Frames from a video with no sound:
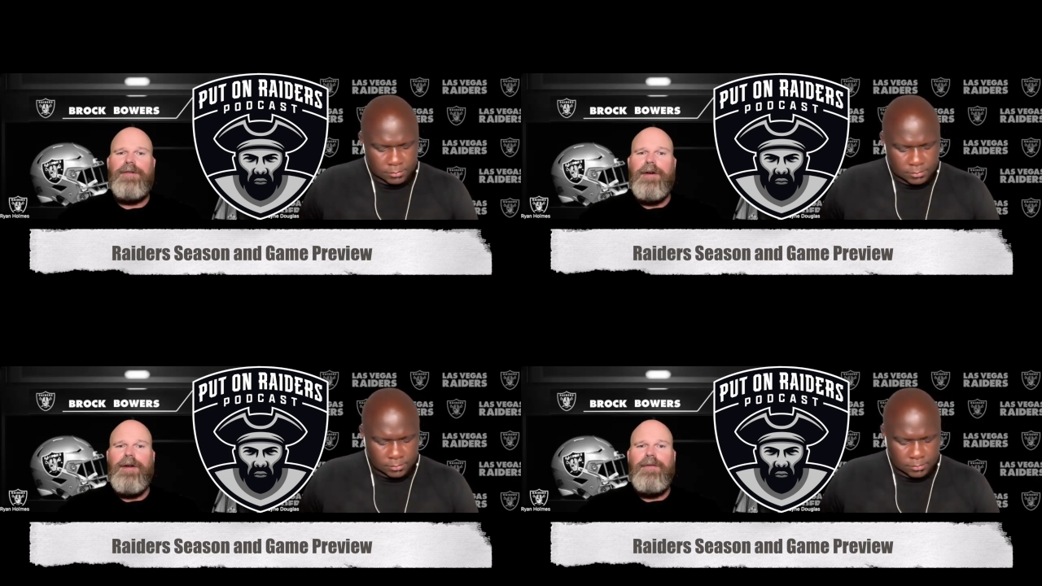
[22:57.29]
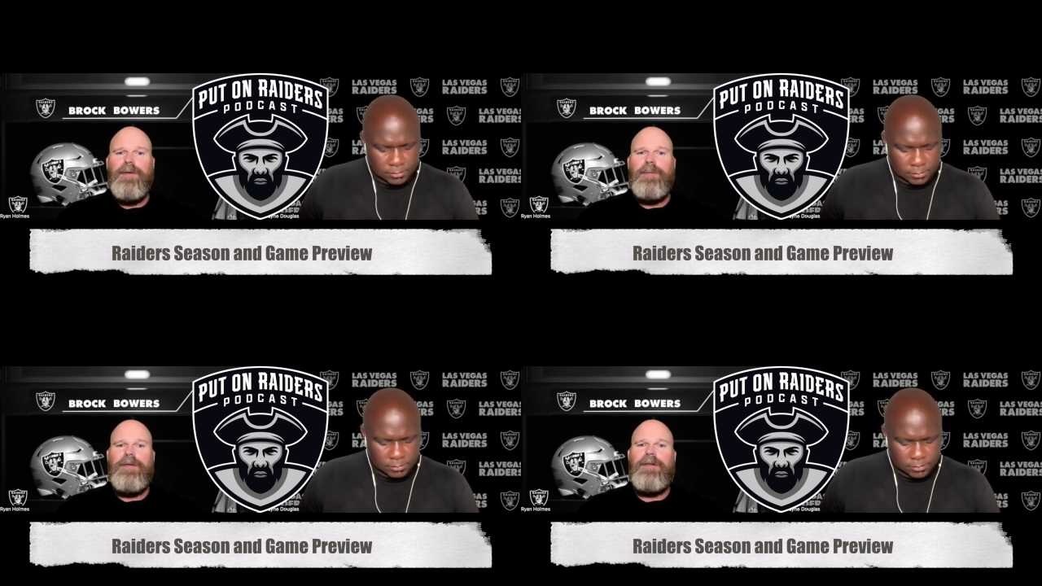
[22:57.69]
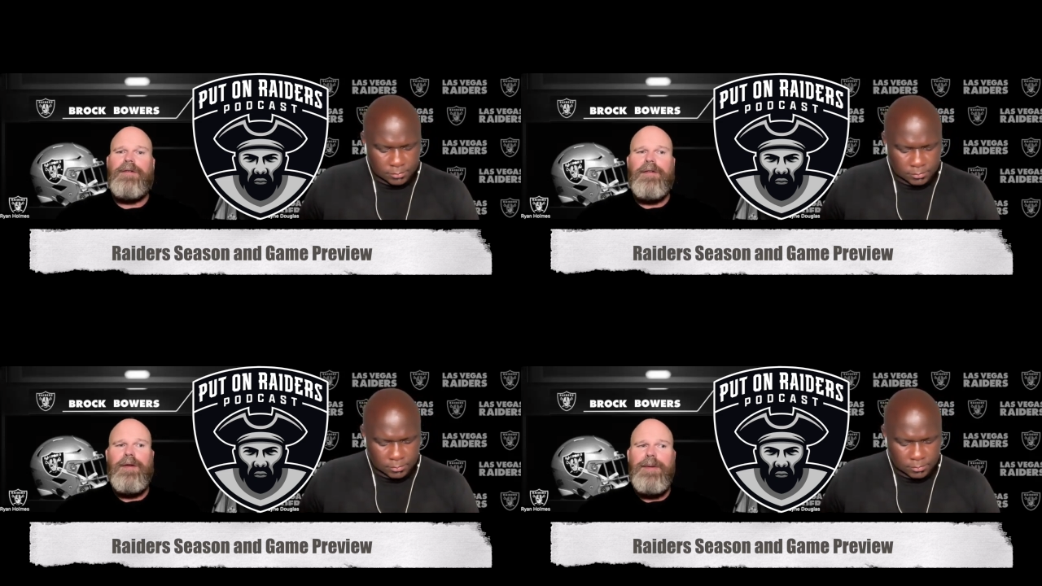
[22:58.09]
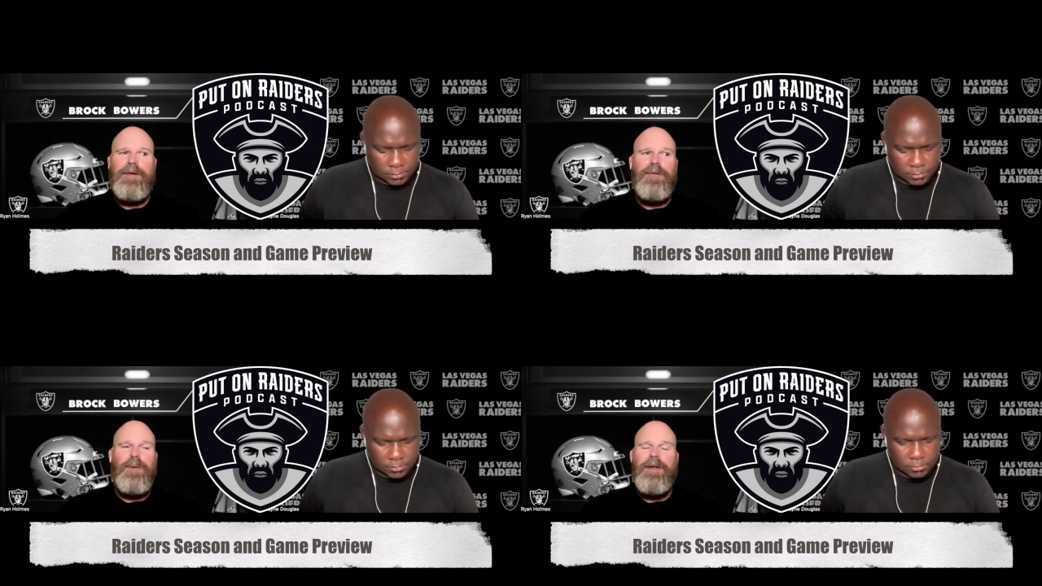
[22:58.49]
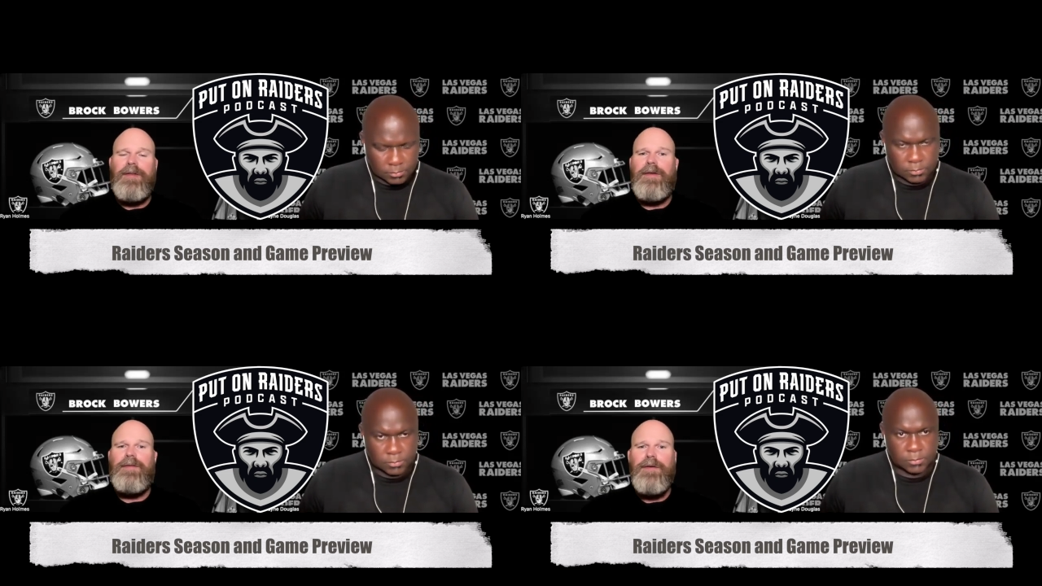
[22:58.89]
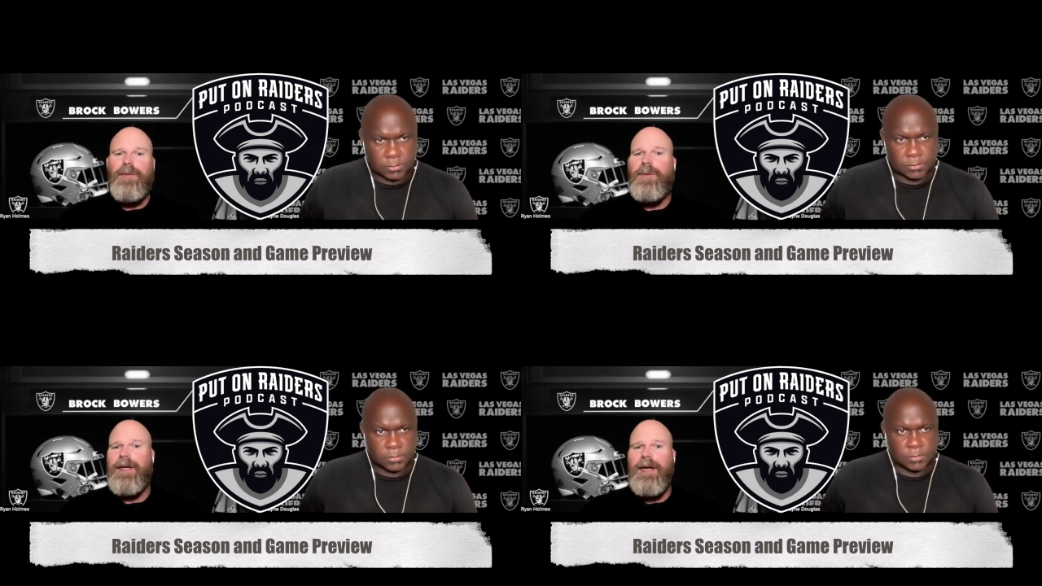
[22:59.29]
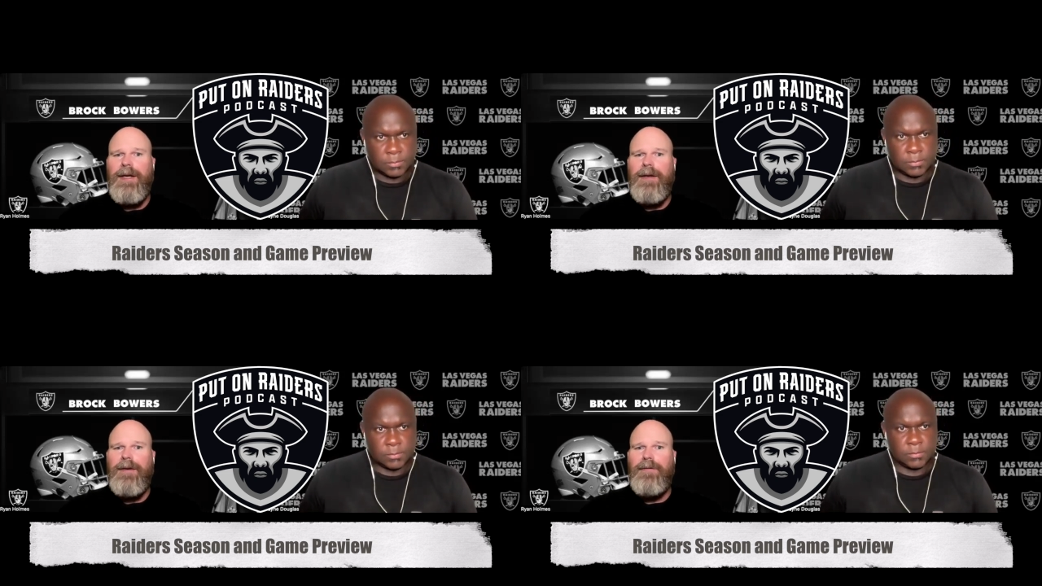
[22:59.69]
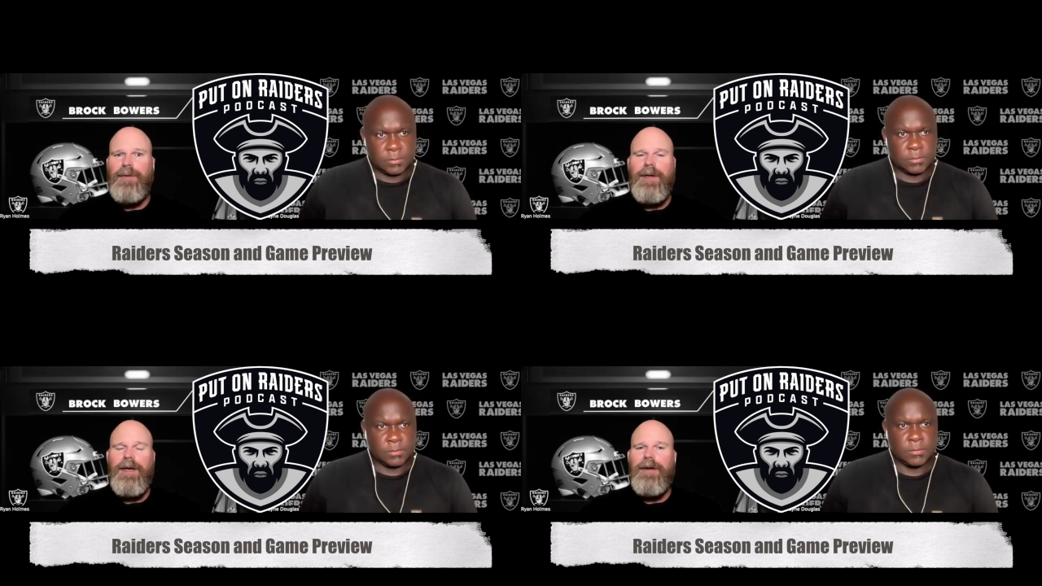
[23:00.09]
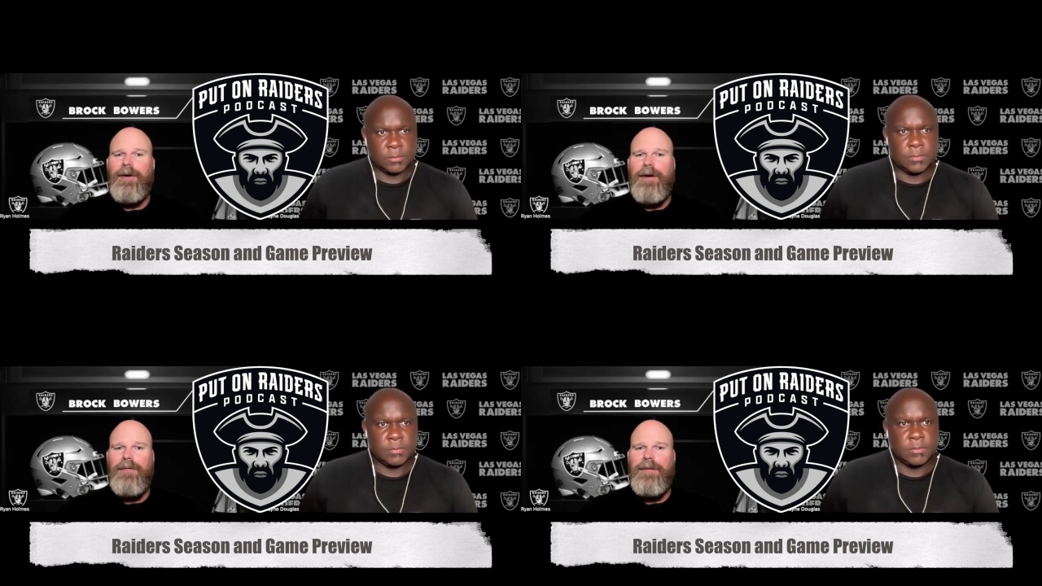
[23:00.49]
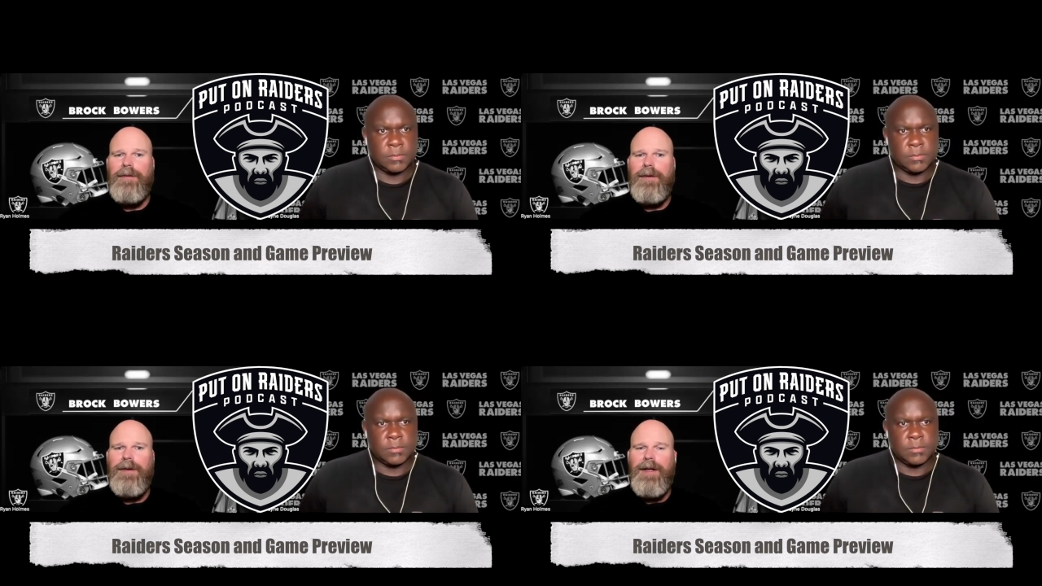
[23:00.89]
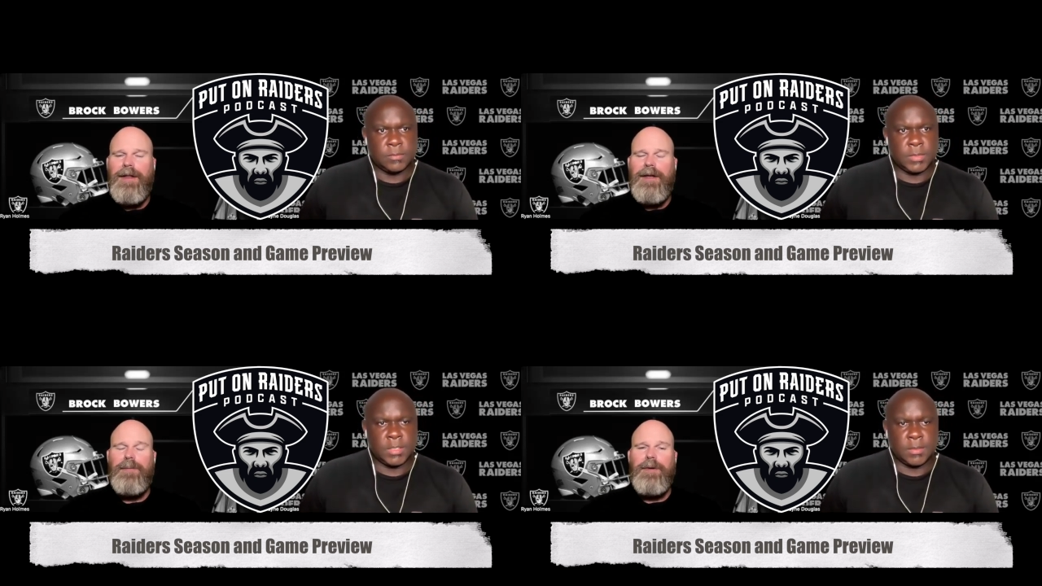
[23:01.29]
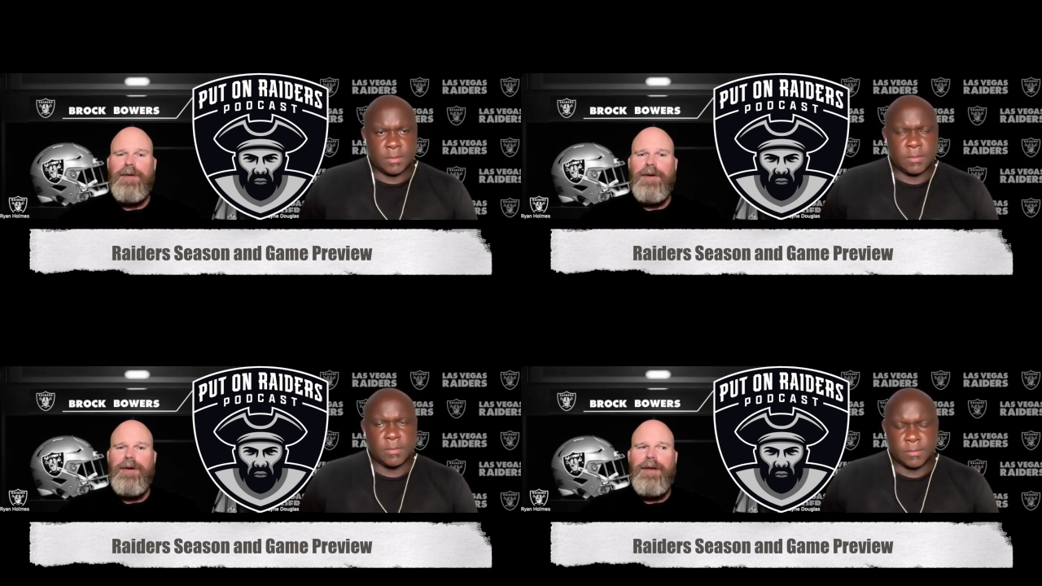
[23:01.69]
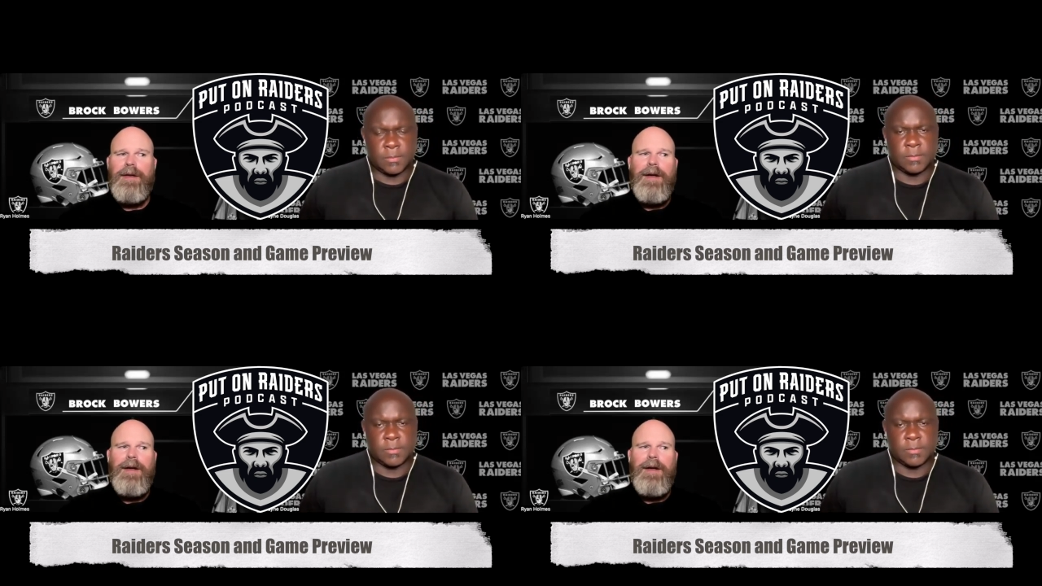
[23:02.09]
Speaker 1: starting field position is going to be the 27 or 28, if you kick it off and let him return it,